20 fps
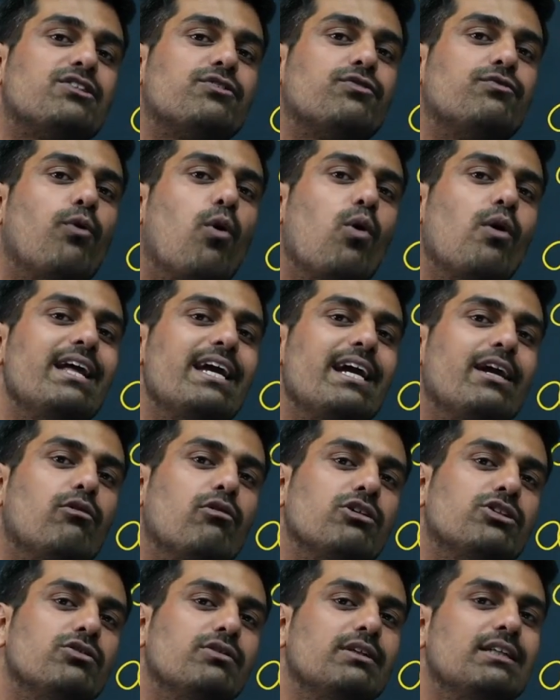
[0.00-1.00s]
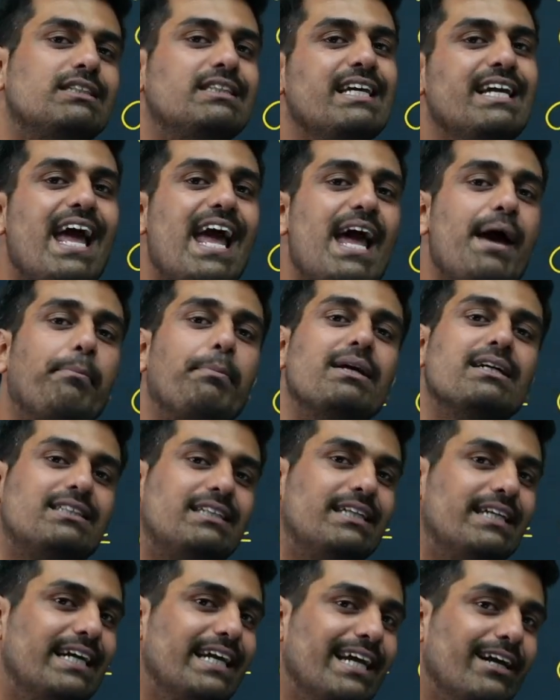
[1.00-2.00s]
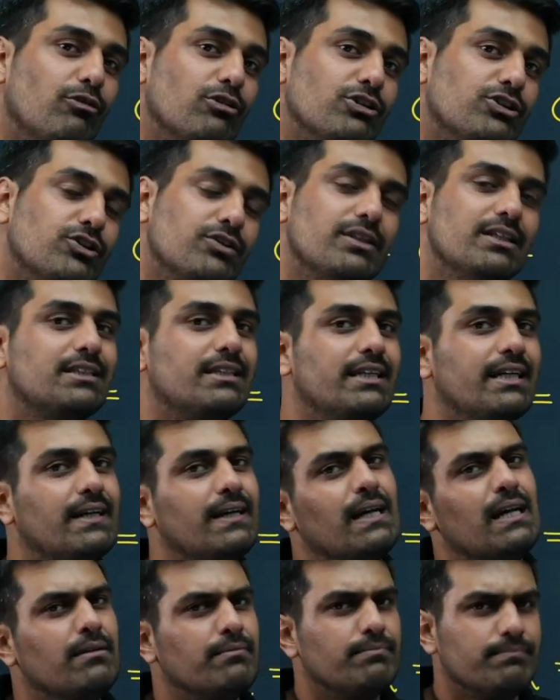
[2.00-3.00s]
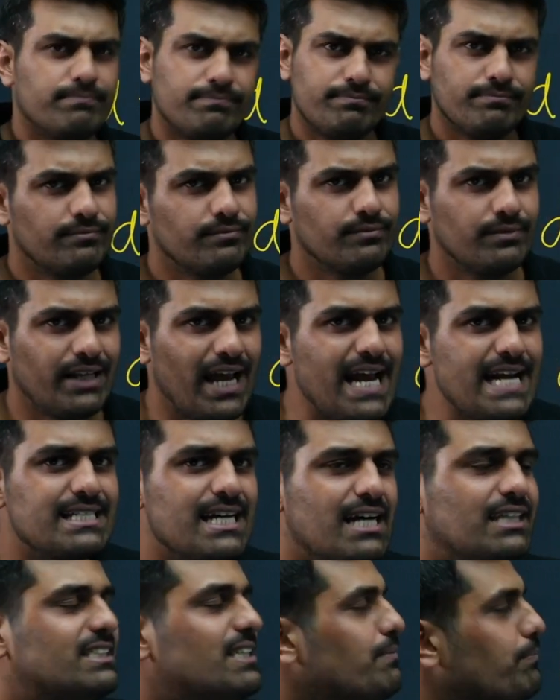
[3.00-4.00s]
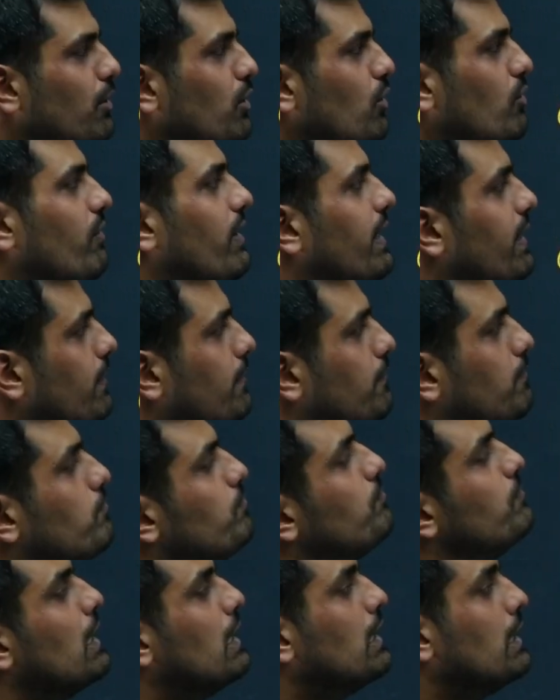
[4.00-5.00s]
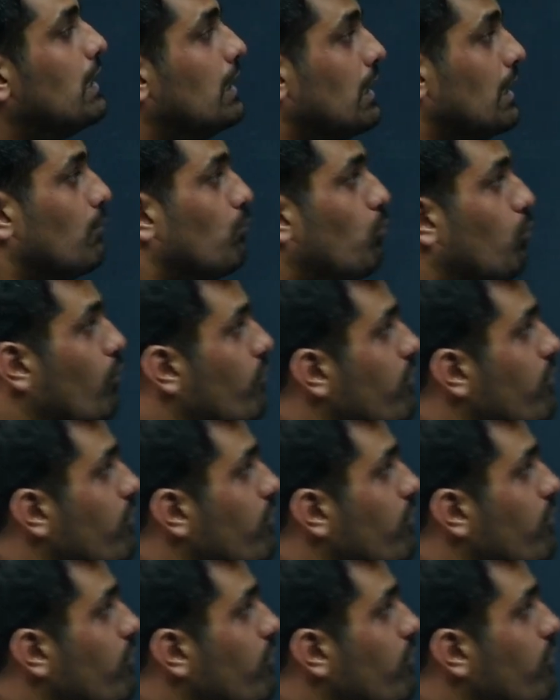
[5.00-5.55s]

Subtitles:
4D equals to this thing, A plus 3D equals to this thing. Things are simple over here. Moving